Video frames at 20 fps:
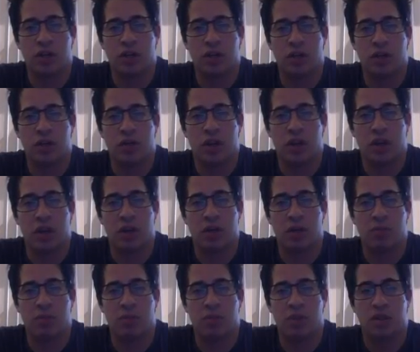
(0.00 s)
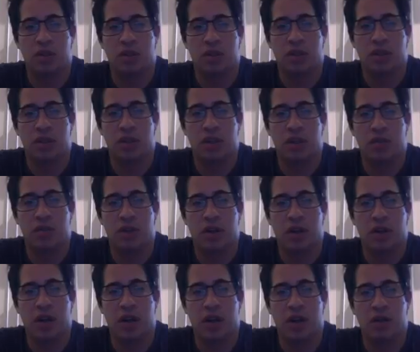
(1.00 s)
okay, but this is a different
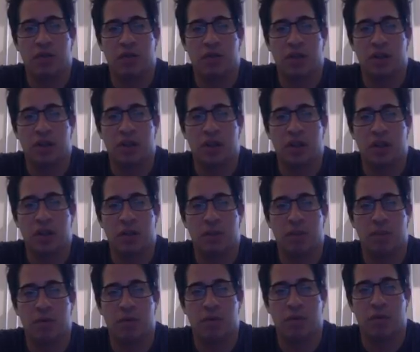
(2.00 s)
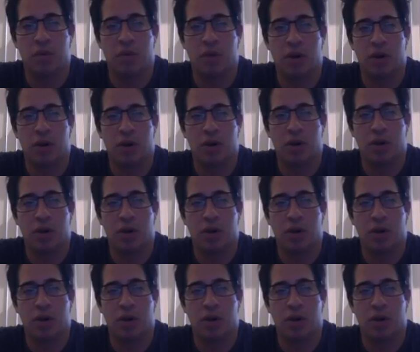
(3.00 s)
kind of friction than before.